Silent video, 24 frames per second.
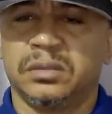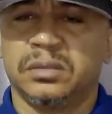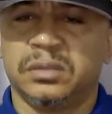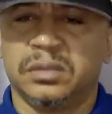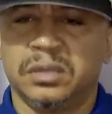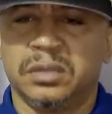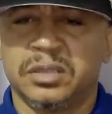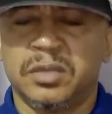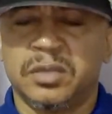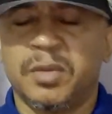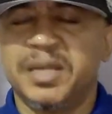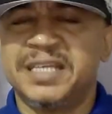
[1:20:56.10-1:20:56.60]

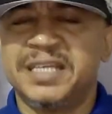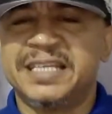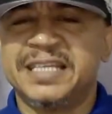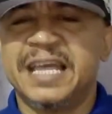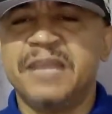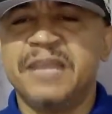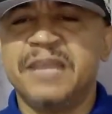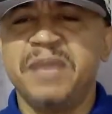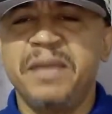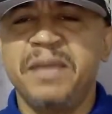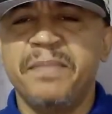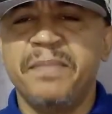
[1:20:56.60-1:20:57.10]
Somebody
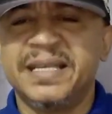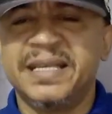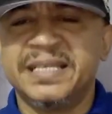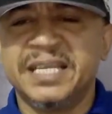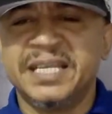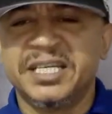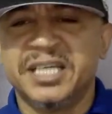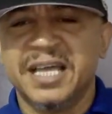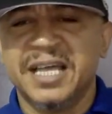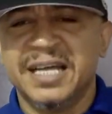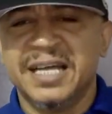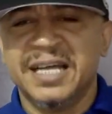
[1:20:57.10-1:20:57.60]
sent me a
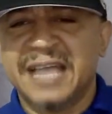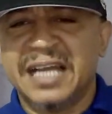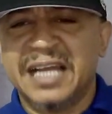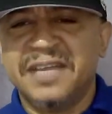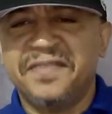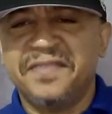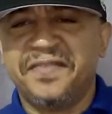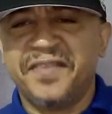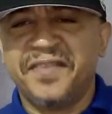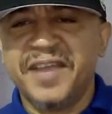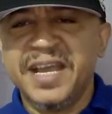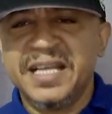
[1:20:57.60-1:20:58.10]
message.
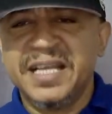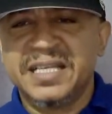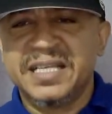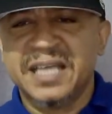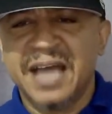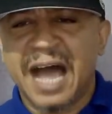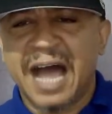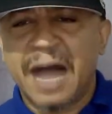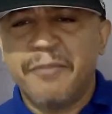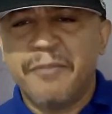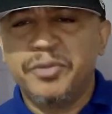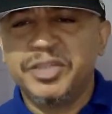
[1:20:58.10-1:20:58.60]
Daddy Freeze,
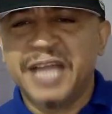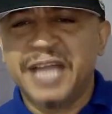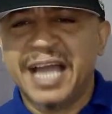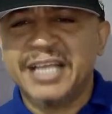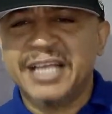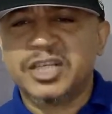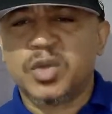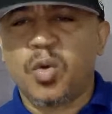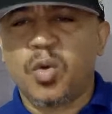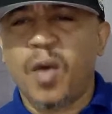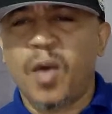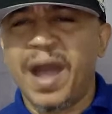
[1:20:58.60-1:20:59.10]
Abuja
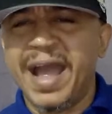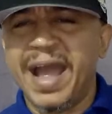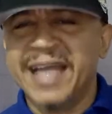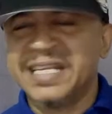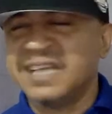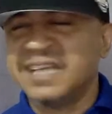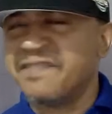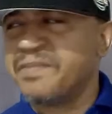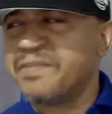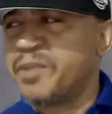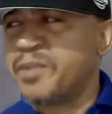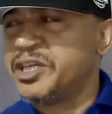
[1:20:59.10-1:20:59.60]
is quiet.
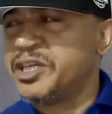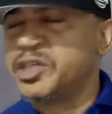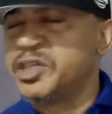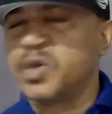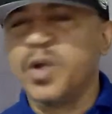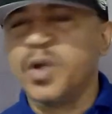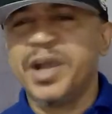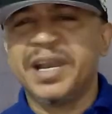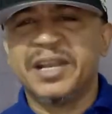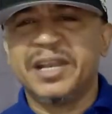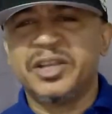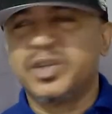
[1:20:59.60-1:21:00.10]
Everybody's
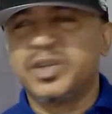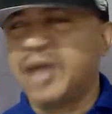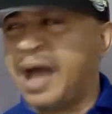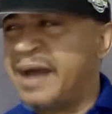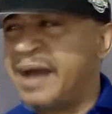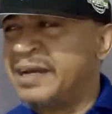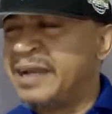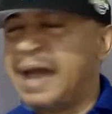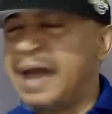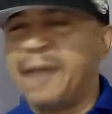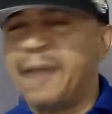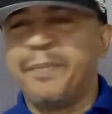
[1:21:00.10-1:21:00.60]
going
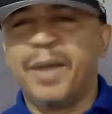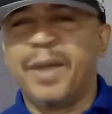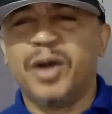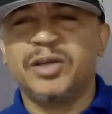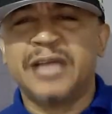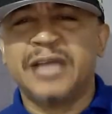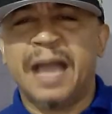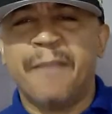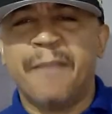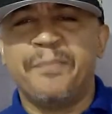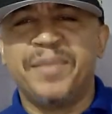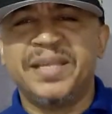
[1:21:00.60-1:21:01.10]
and
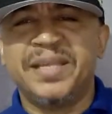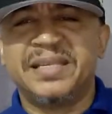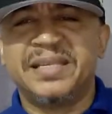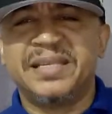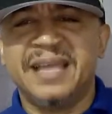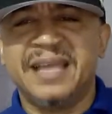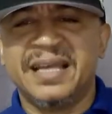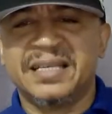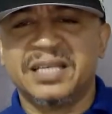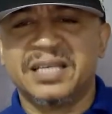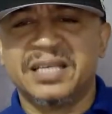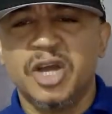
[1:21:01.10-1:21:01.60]
about their
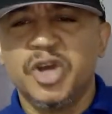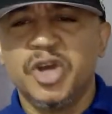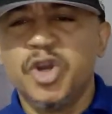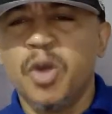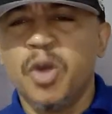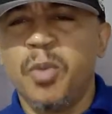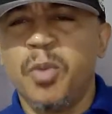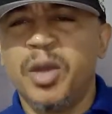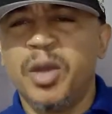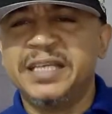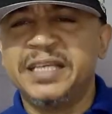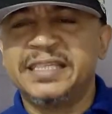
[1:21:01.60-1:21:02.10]
business.
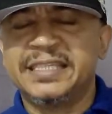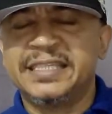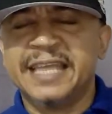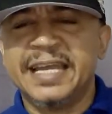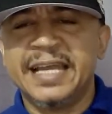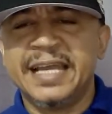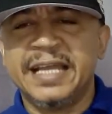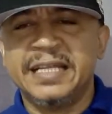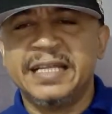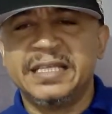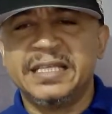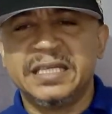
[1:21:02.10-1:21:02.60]
Nobody's
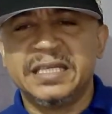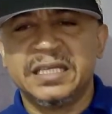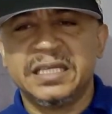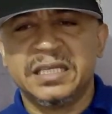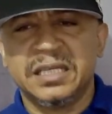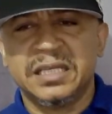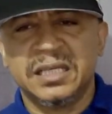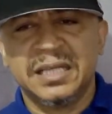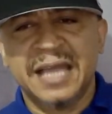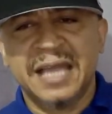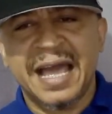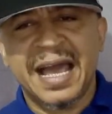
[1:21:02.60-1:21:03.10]
saying anything.
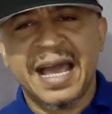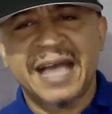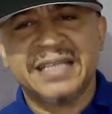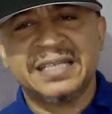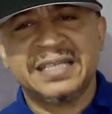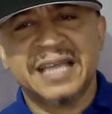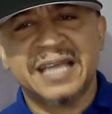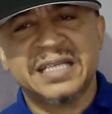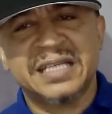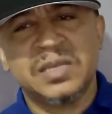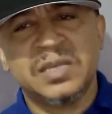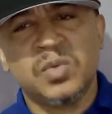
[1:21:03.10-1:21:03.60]
Now I ask
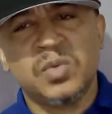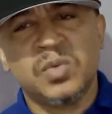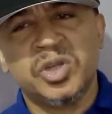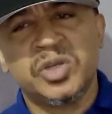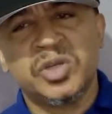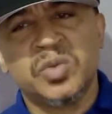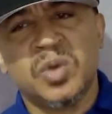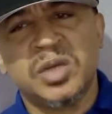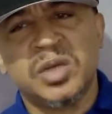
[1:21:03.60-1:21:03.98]
the guy, I say, what do you want